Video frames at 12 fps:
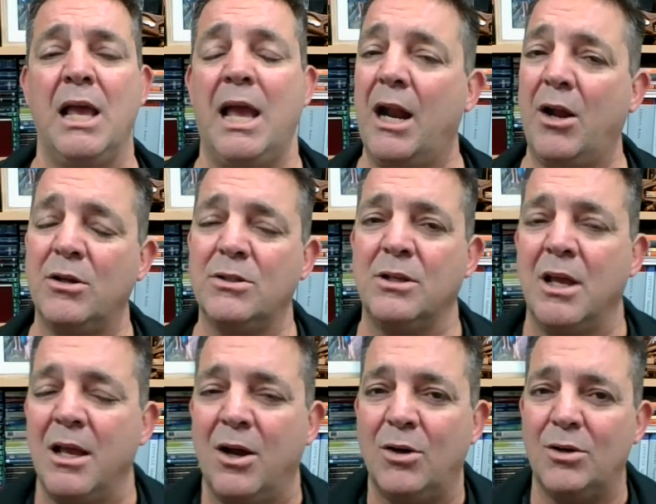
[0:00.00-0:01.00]
And I just
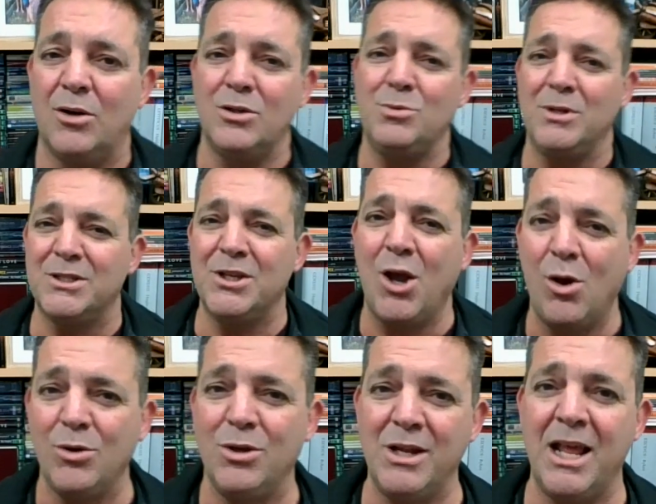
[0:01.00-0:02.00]
want to tell
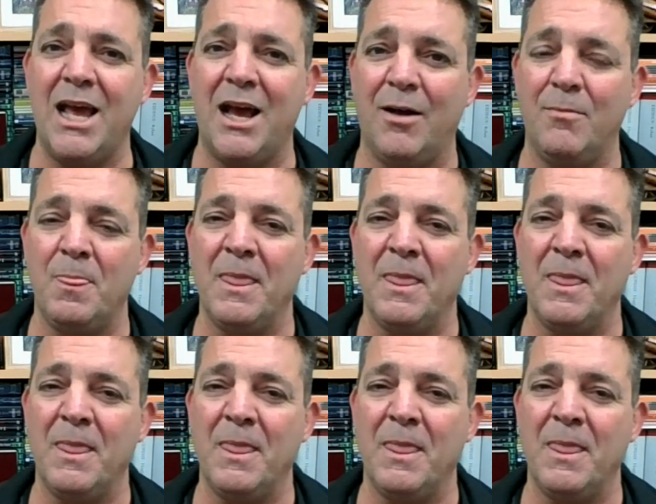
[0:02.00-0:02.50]
you now,